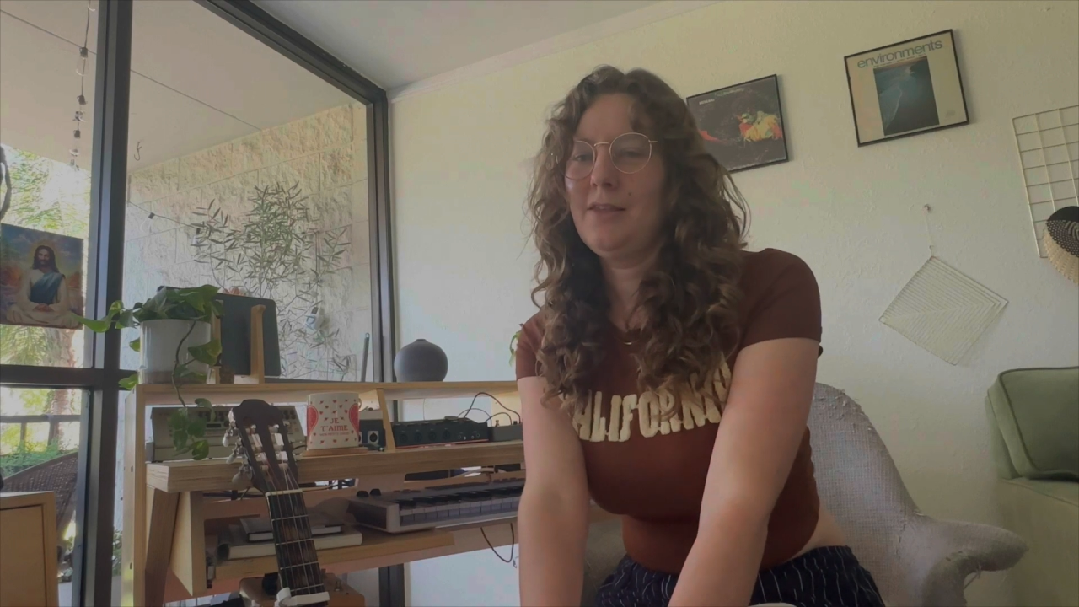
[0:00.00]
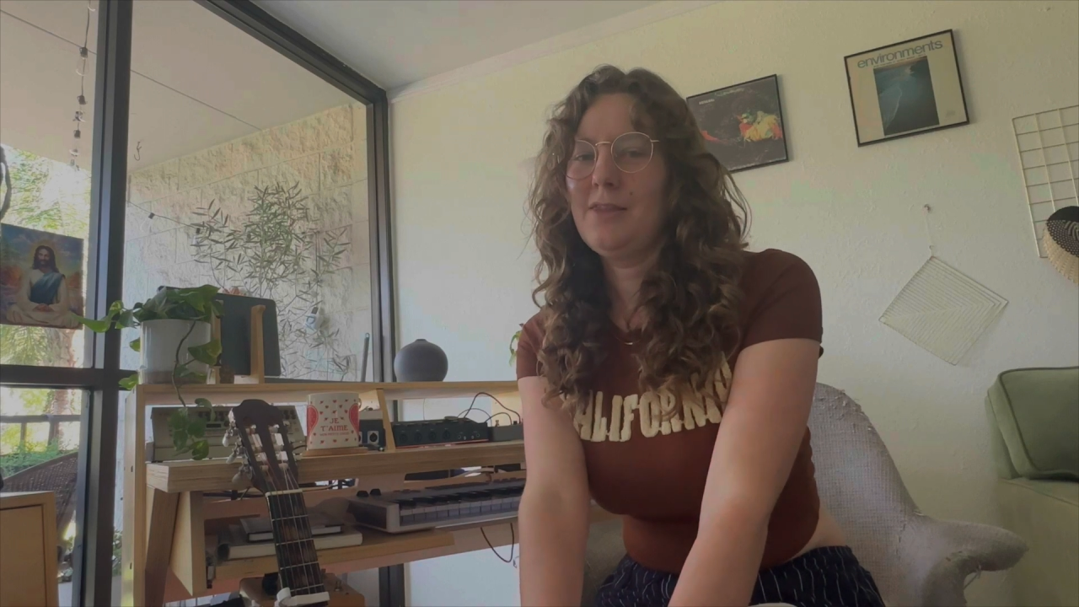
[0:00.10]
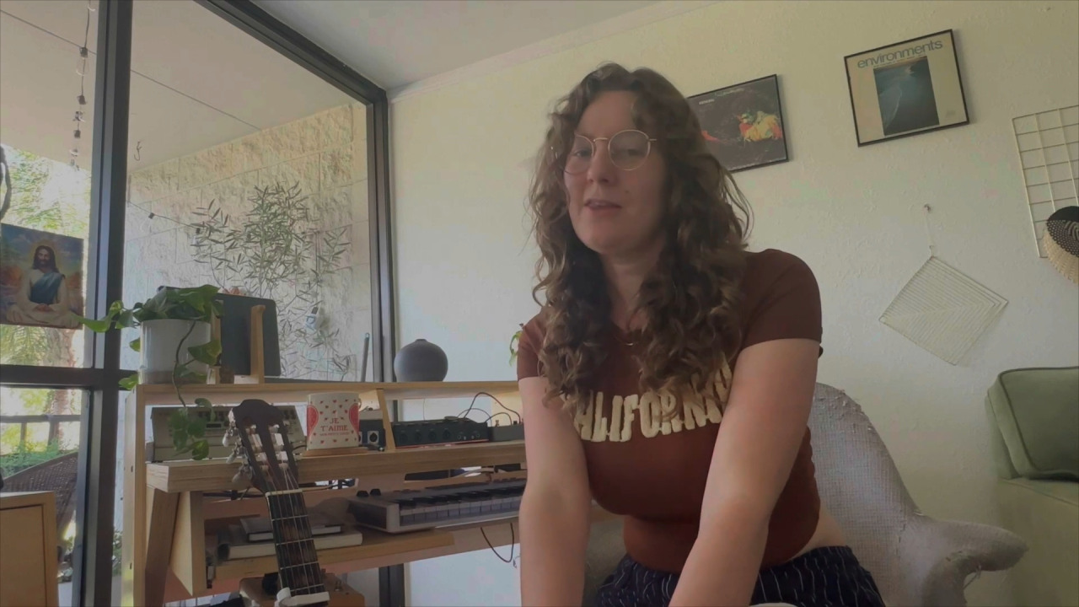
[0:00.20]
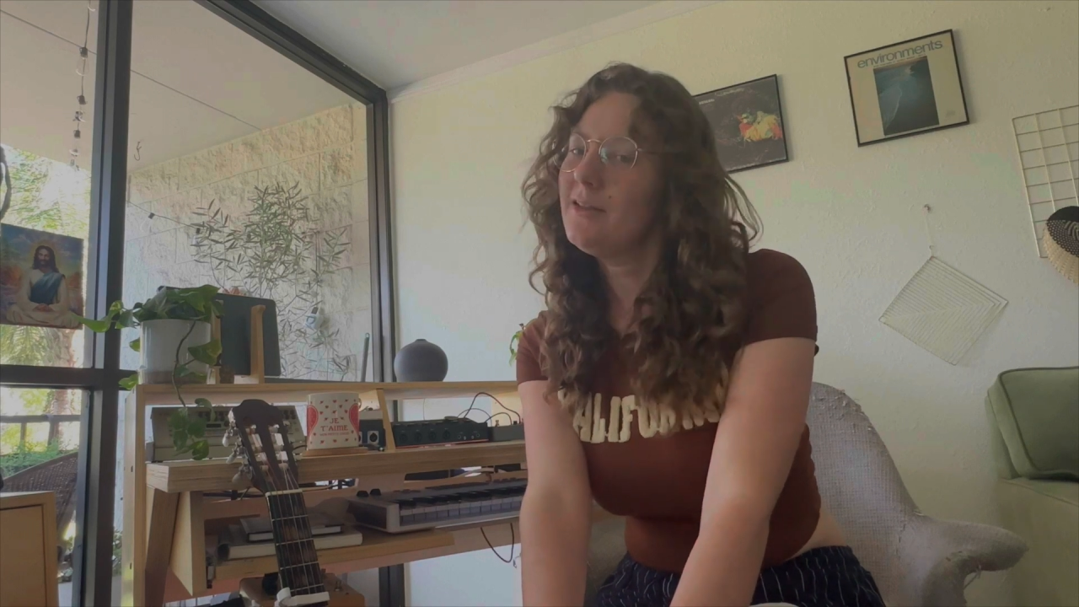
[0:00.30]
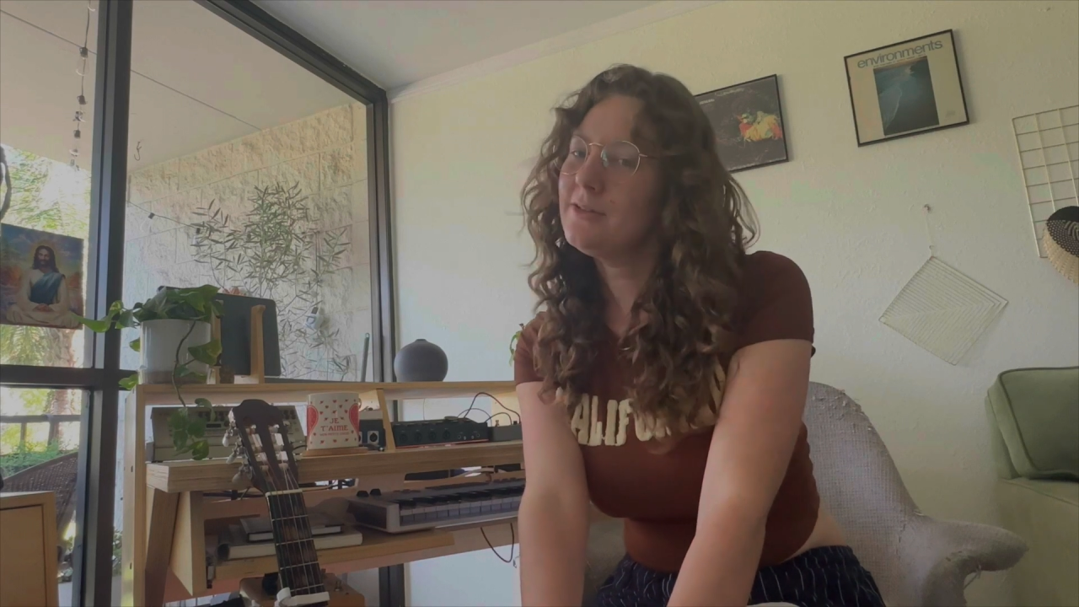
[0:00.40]

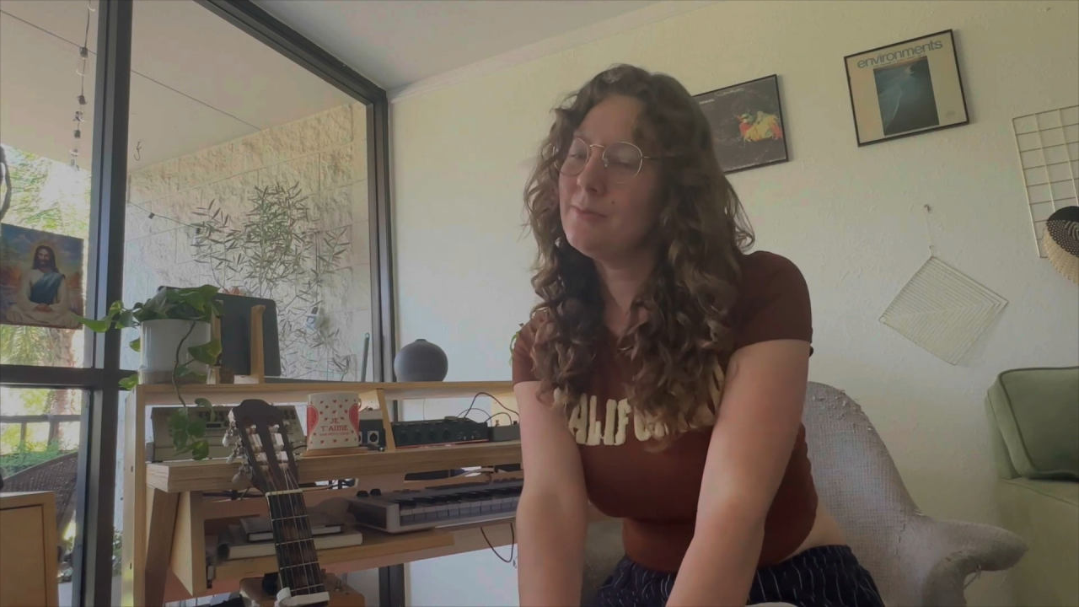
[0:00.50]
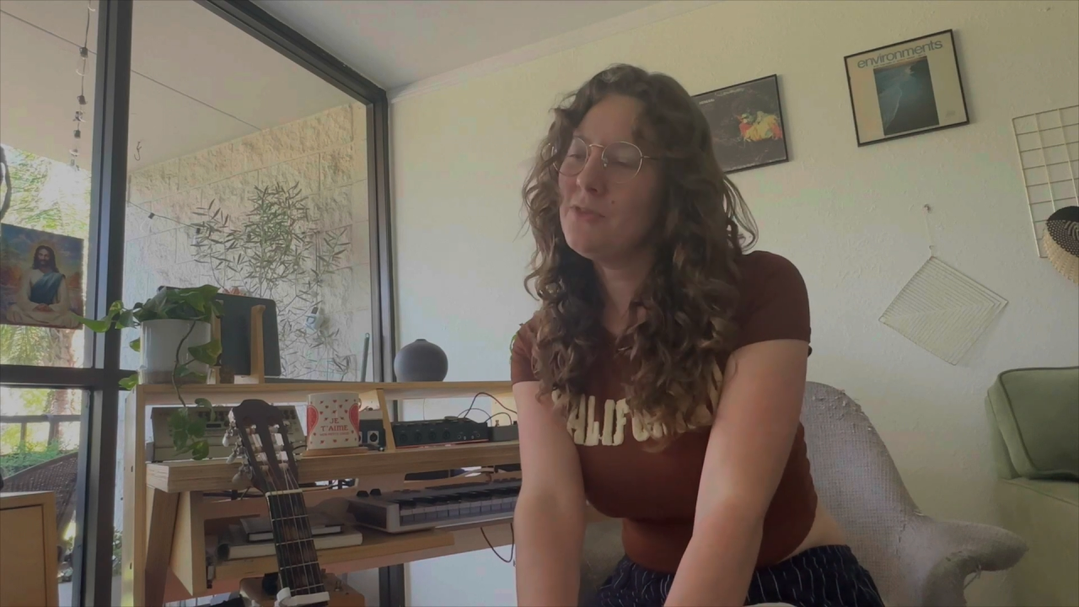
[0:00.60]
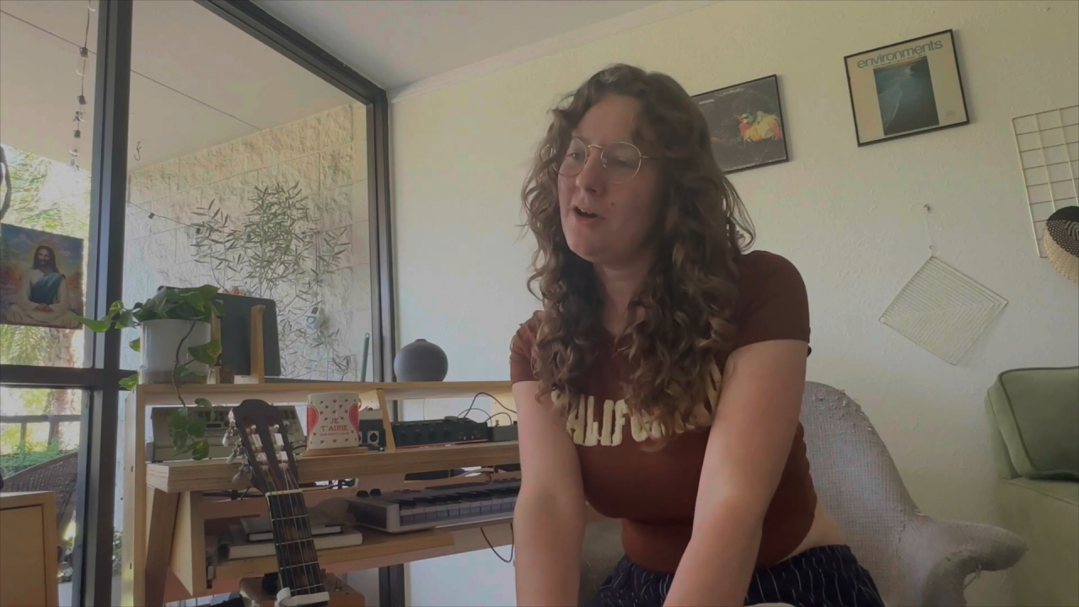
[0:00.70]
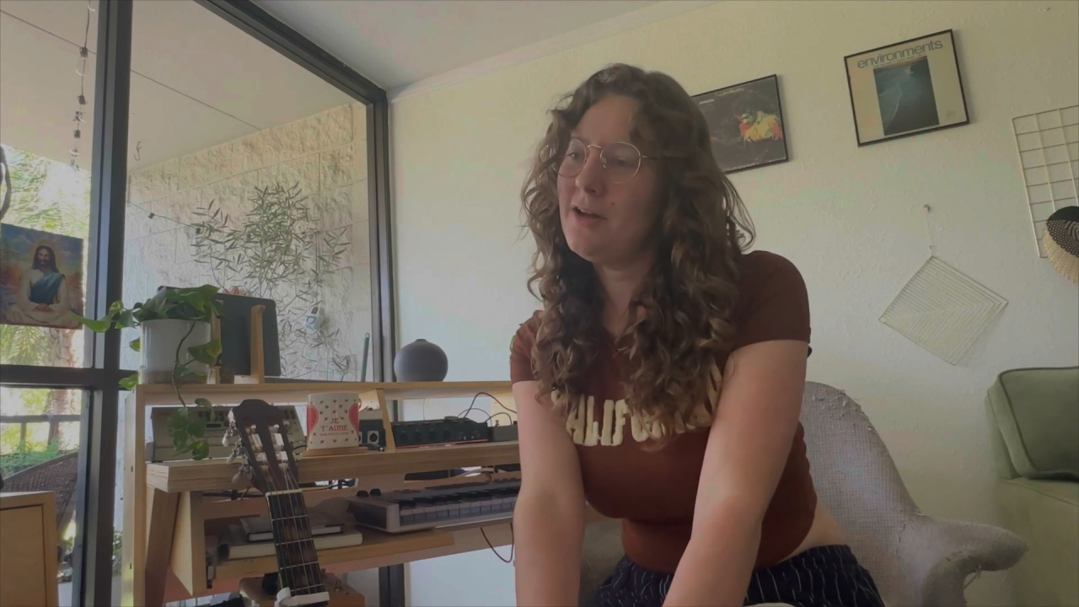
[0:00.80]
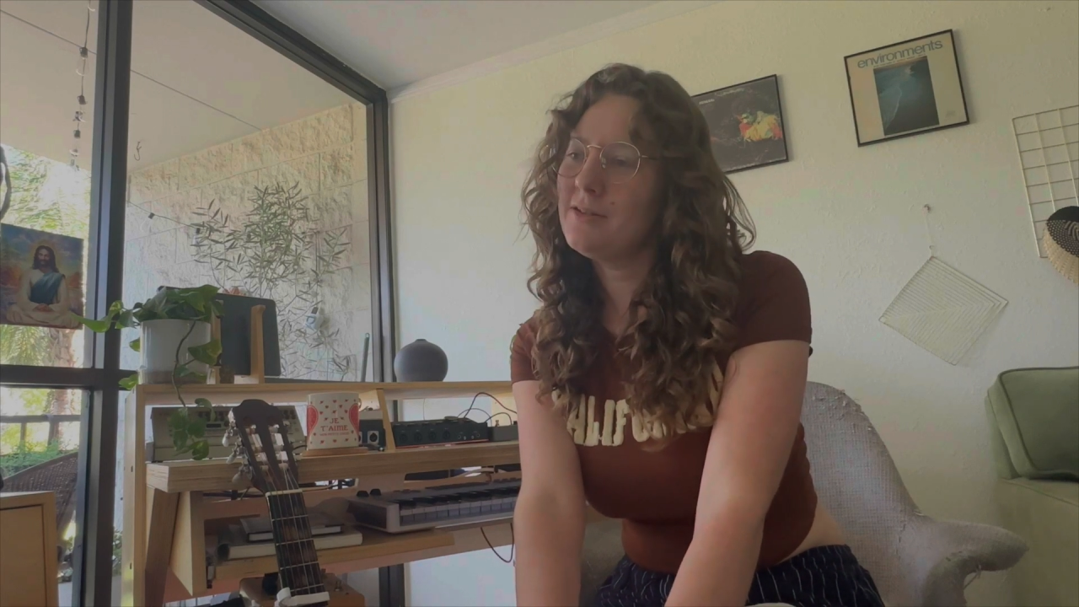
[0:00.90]
that's some
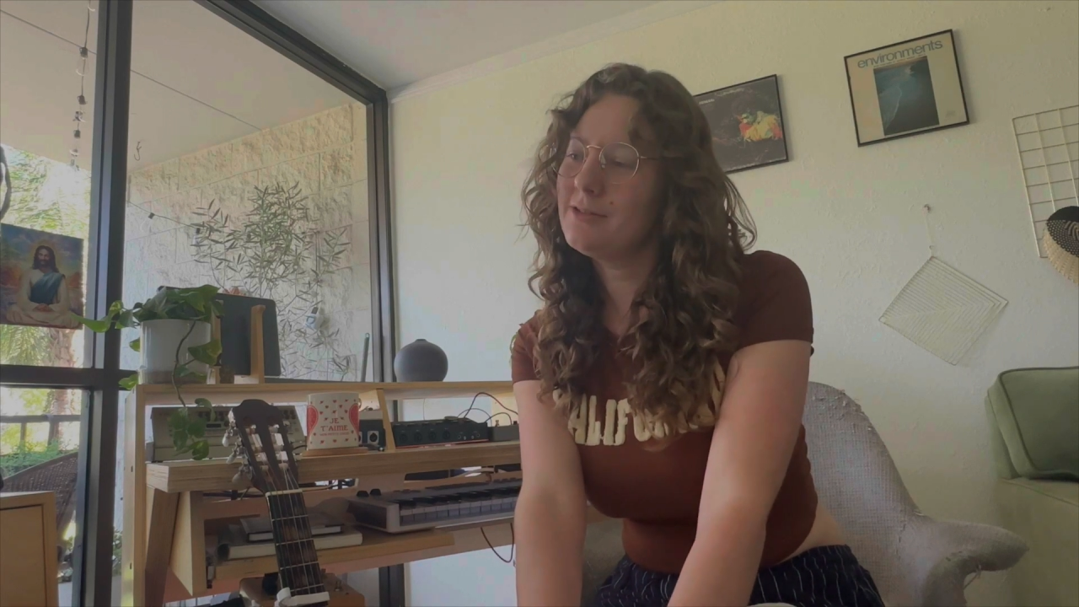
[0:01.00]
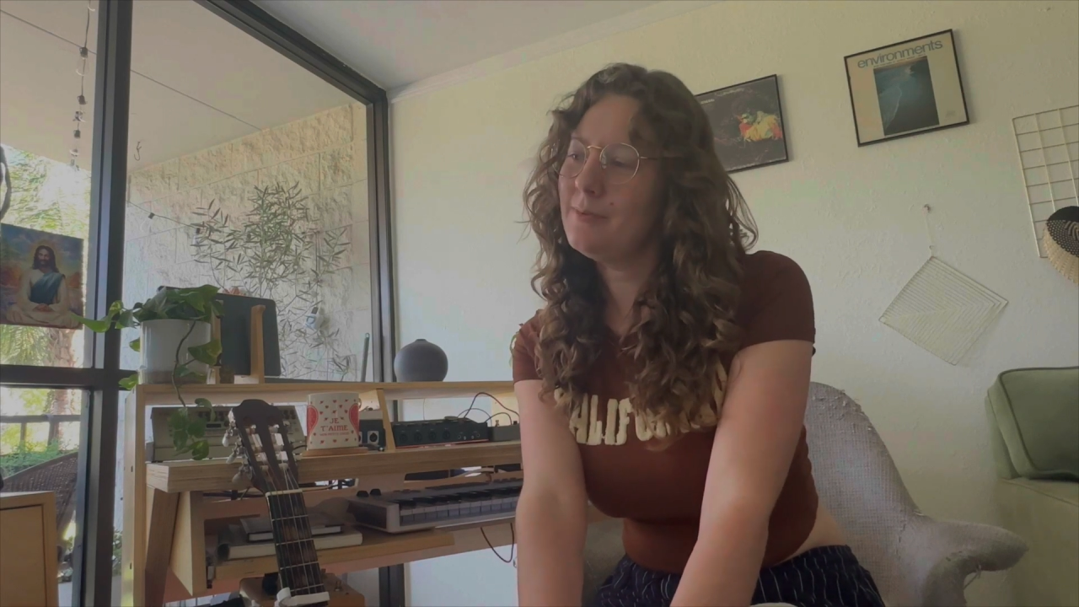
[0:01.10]
thoughts